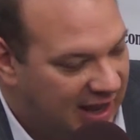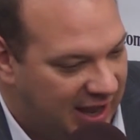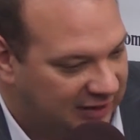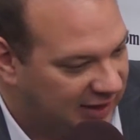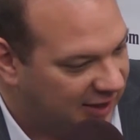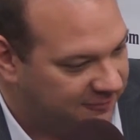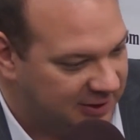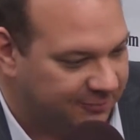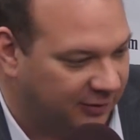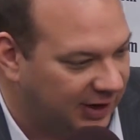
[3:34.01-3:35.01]
And a lot of
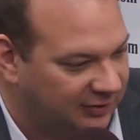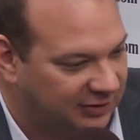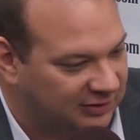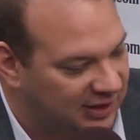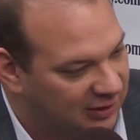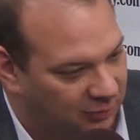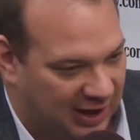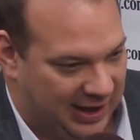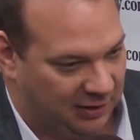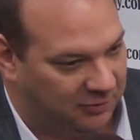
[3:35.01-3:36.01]
people are out there thinking, well,
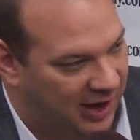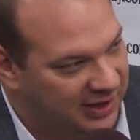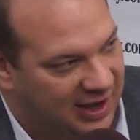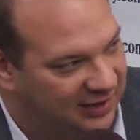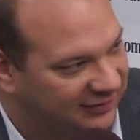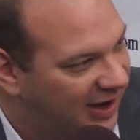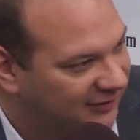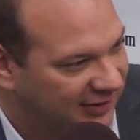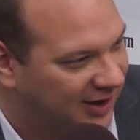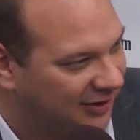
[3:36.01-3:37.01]
how do I contact
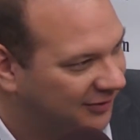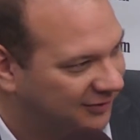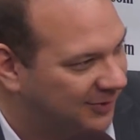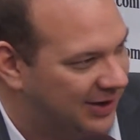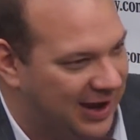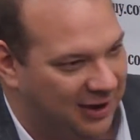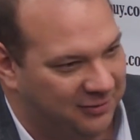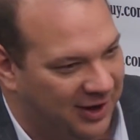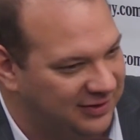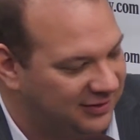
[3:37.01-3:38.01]
a congressman? How
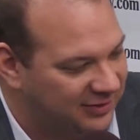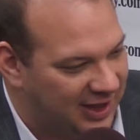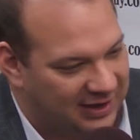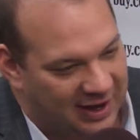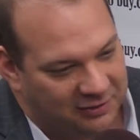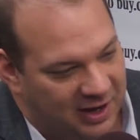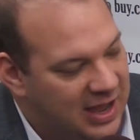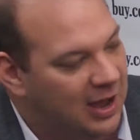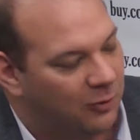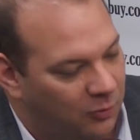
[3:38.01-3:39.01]
do I do that? How do I,
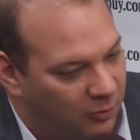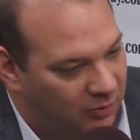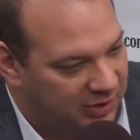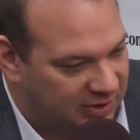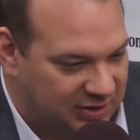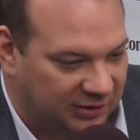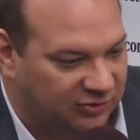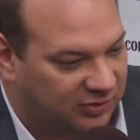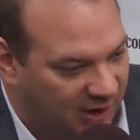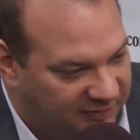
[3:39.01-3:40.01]

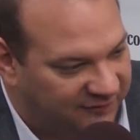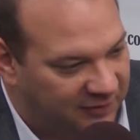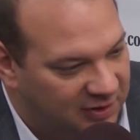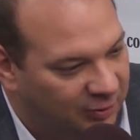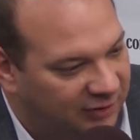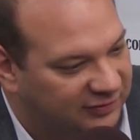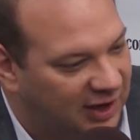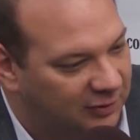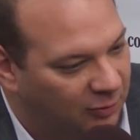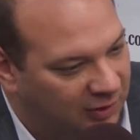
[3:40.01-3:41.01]
come to
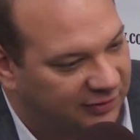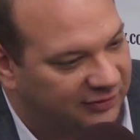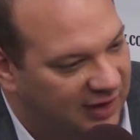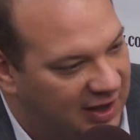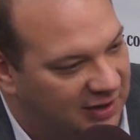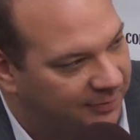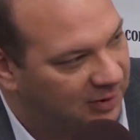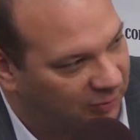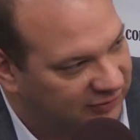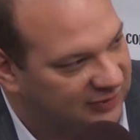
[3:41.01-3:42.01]
freedomworks.org, sign up,
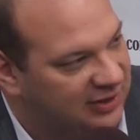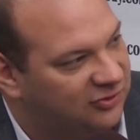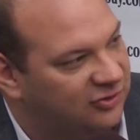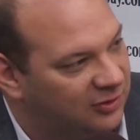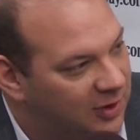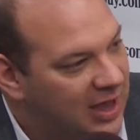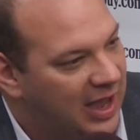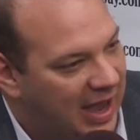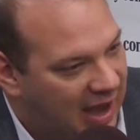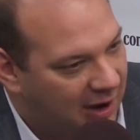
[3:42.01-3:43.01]
and we'll teach you
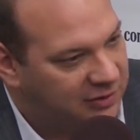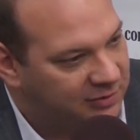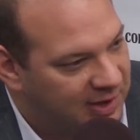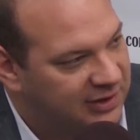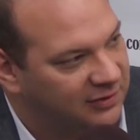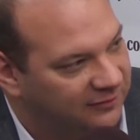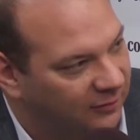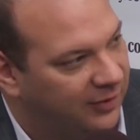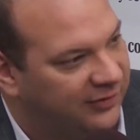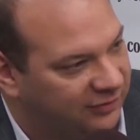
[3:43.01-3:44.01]
how you make your
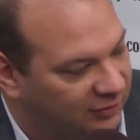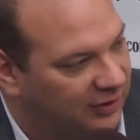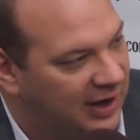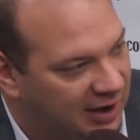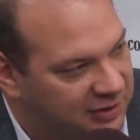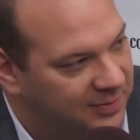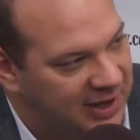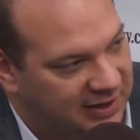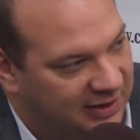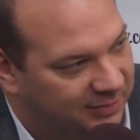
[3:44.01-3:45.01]
voice heard, how you
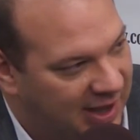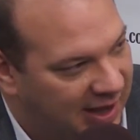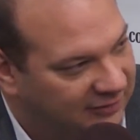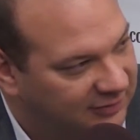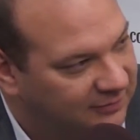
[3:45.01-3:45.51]
make an impact.